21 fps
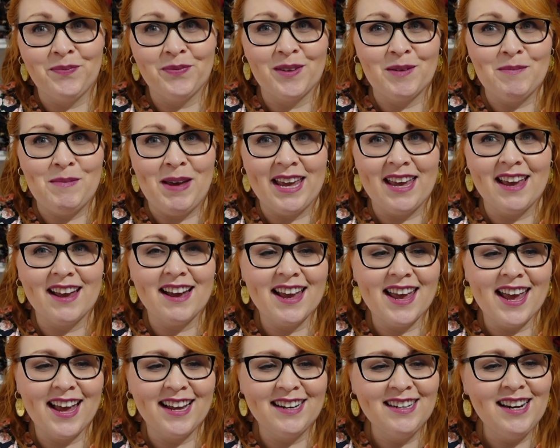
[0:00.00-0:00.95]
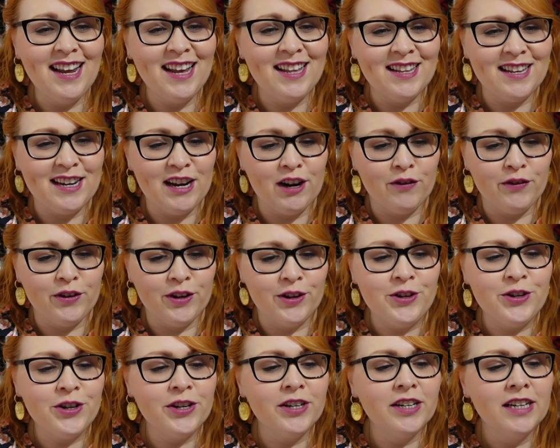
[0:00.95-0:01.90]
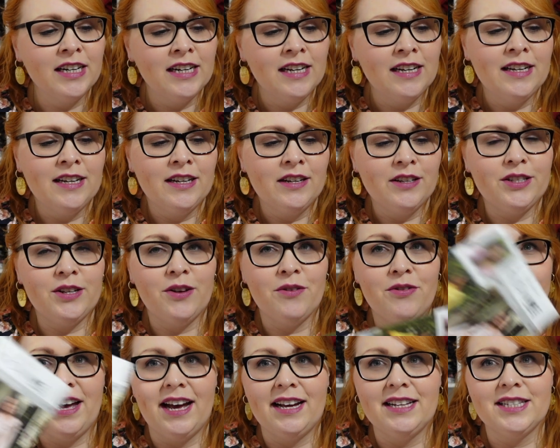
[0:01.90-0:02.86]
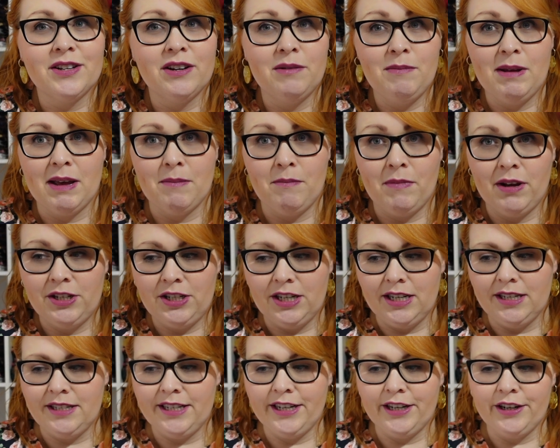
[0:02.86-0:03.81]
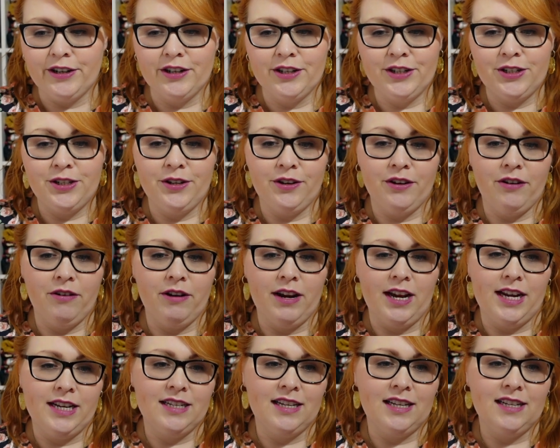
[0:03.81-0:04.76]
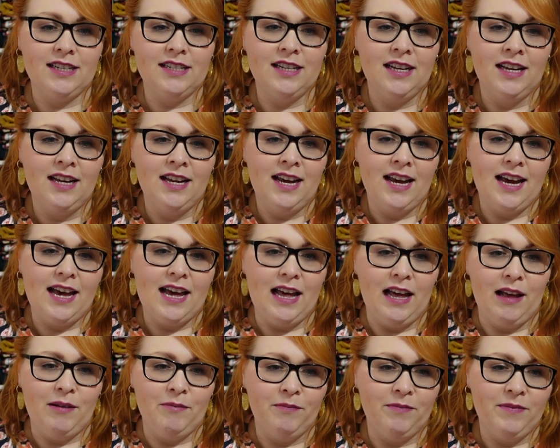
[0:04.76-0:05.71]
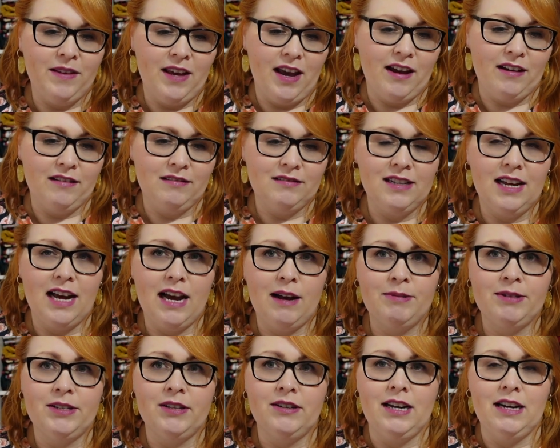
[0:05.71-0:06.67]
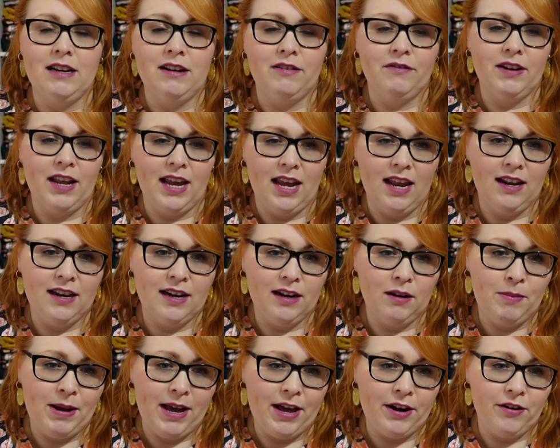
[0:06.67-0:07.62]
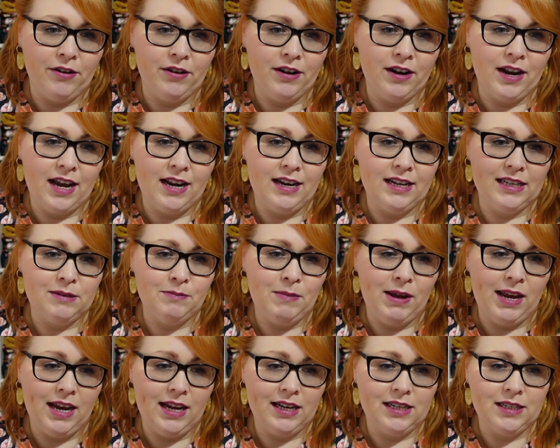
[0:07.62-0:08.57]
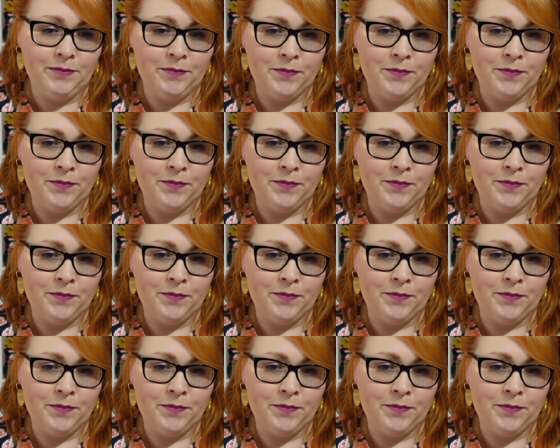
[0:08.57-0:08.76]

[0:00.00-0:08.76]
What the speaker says: making again in the near future. So that's going to make it much easier to create it. Yeah, absolutely lovely little pattern, and it's made